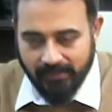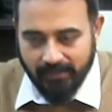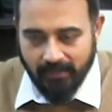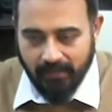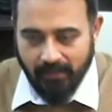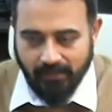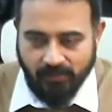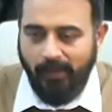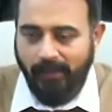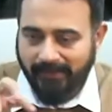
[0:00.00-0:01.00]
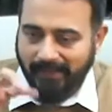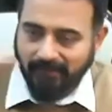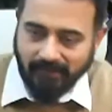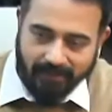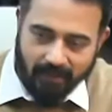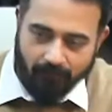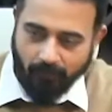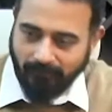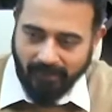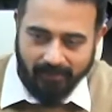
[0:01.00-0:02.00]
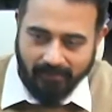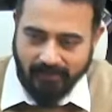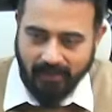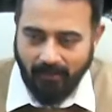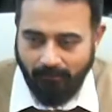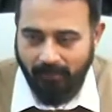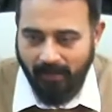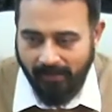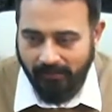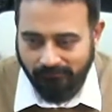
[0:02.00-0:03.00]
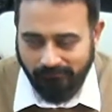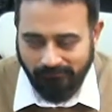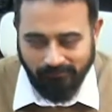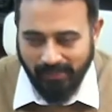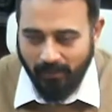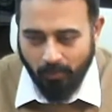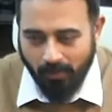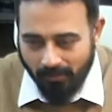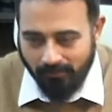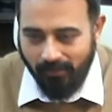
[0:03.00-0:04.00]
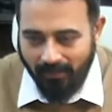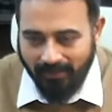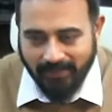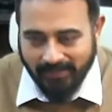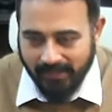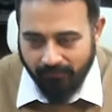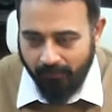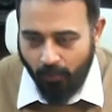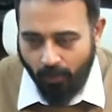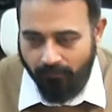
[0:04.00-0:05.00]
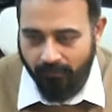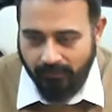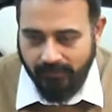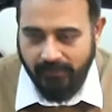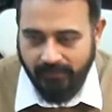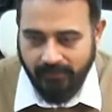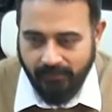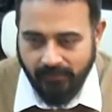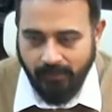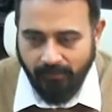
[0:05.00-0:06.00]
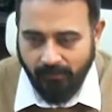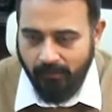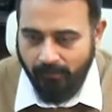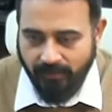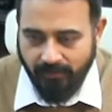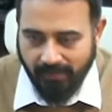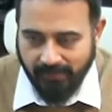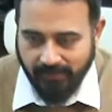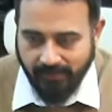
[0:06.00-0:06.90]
So you can get the data from there and start applying, network, attend CFA conferences, something will materialize.